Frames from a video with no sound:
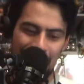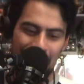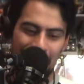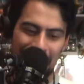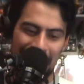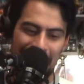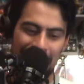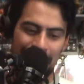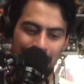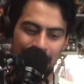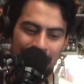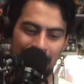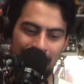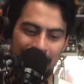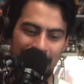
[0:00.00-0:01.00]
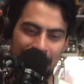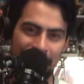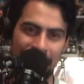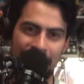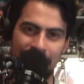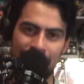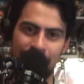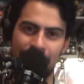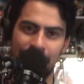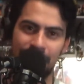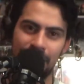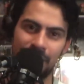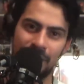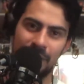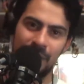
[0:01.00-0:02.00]
but that is what I'll give it.
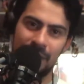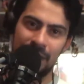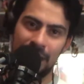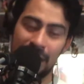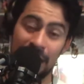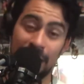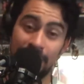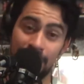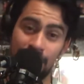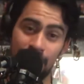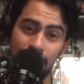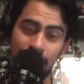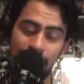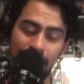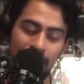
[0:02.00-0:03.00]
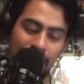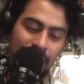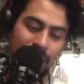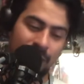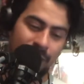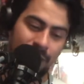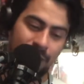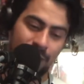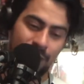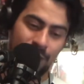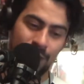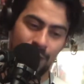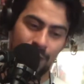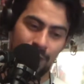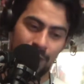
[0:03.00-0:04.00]
That is all
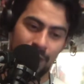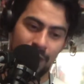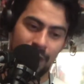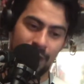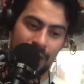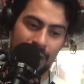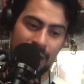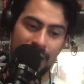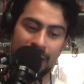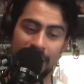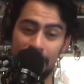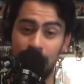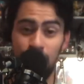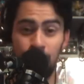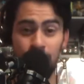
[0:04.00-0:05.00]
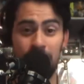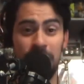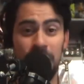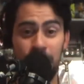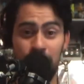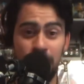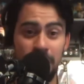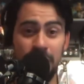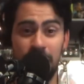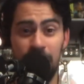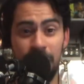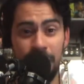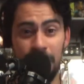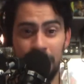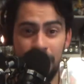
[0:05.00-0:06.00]
for this. I hope this was
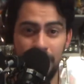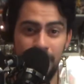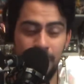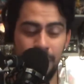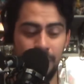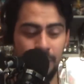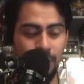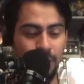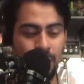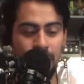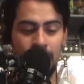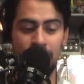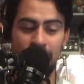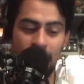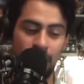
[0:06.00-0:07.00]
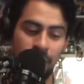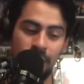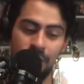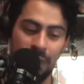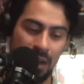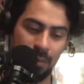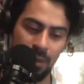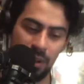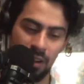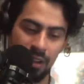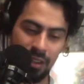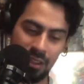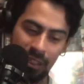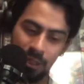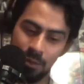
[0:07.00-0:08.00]
helpful for you. I'm not gonna ramble
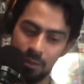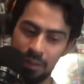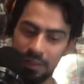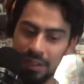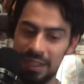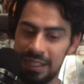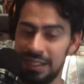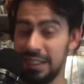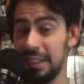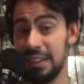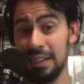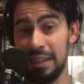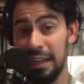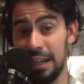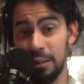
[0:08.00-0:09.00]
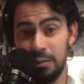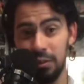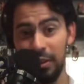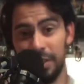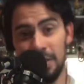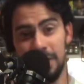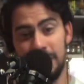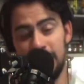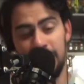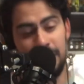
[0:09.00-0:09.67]
on this one as I did the last one because